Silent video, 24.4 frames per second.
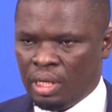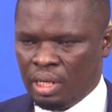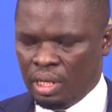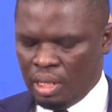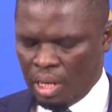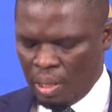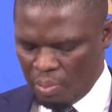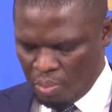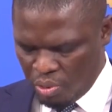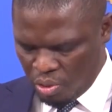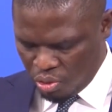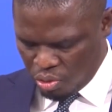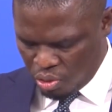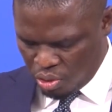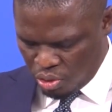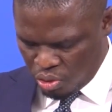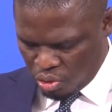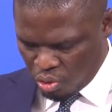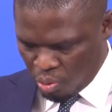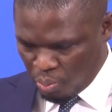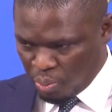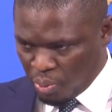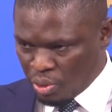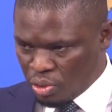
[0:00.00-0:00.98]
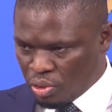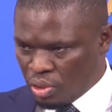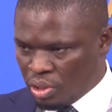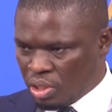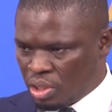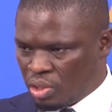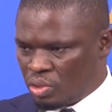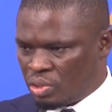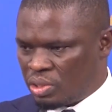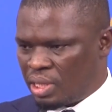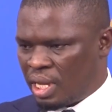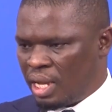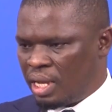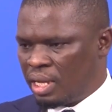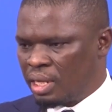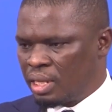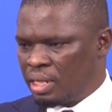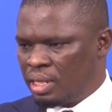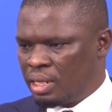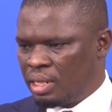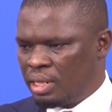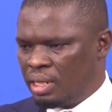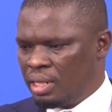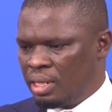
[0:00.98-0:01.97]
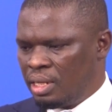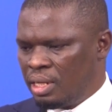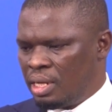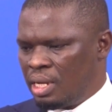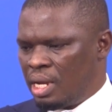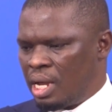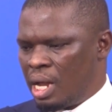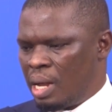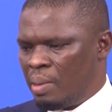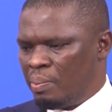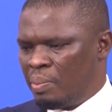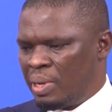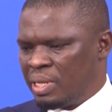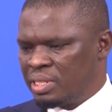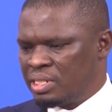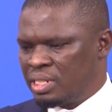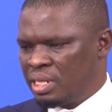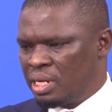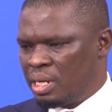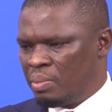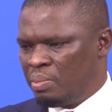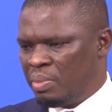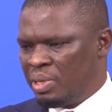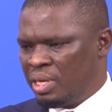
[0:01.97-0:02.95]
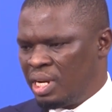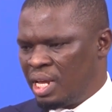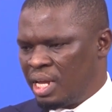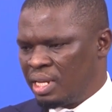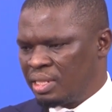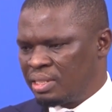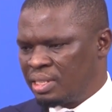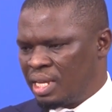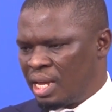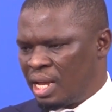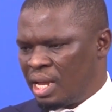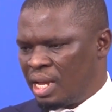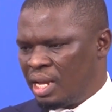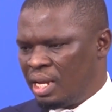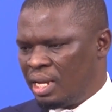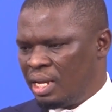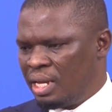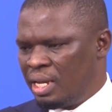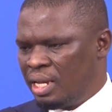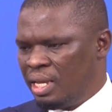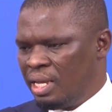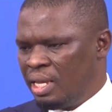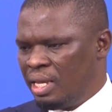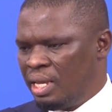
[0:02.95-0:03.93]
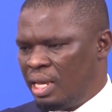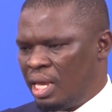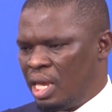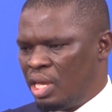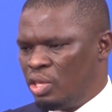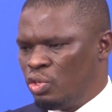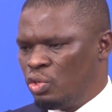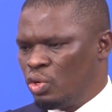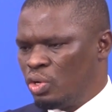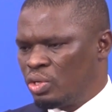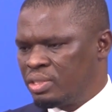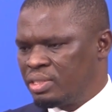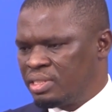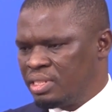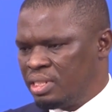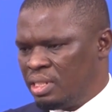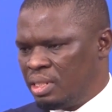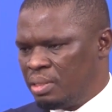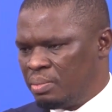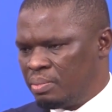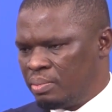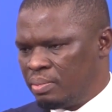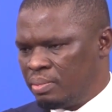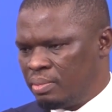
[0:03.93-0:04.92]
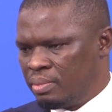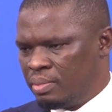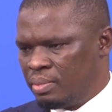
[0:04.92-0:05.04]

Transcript: Let me use this opportunity to thank Ambassador Minata and your team